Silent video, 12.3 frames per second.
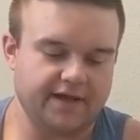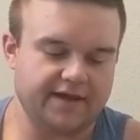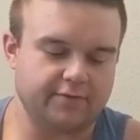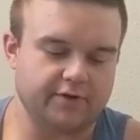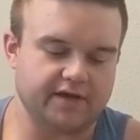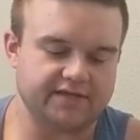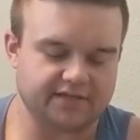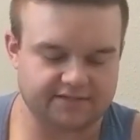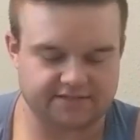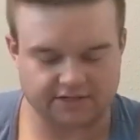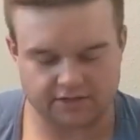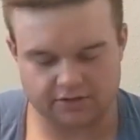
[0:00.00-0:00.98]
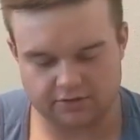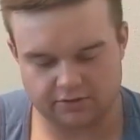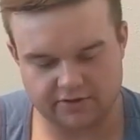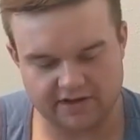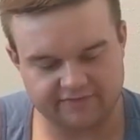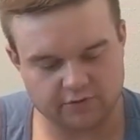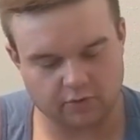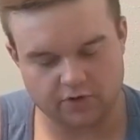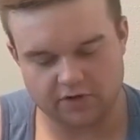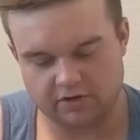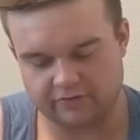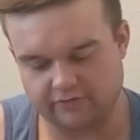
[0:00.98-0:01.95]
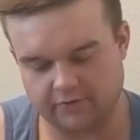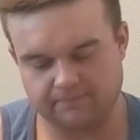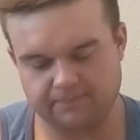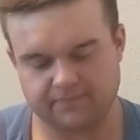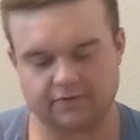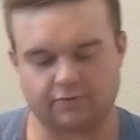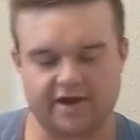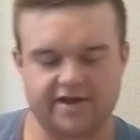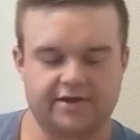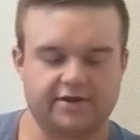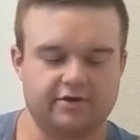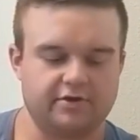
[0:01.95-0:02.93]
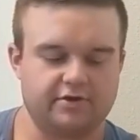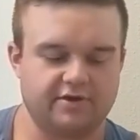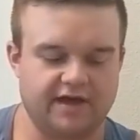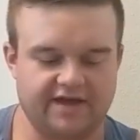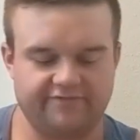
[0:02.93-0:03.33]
Anyways, so you have the coilover. Right here, you